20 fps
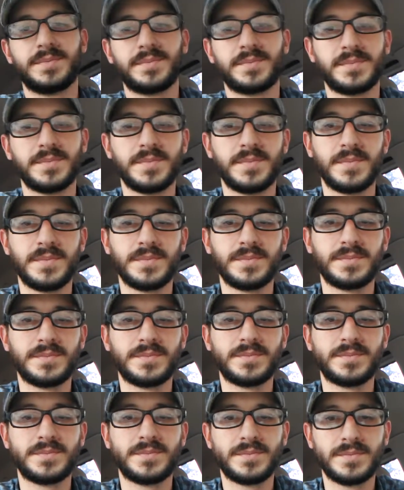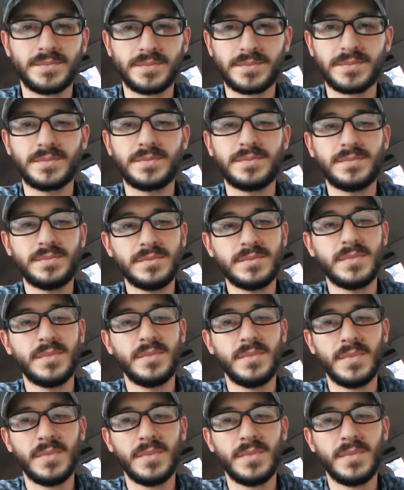Nothing is said.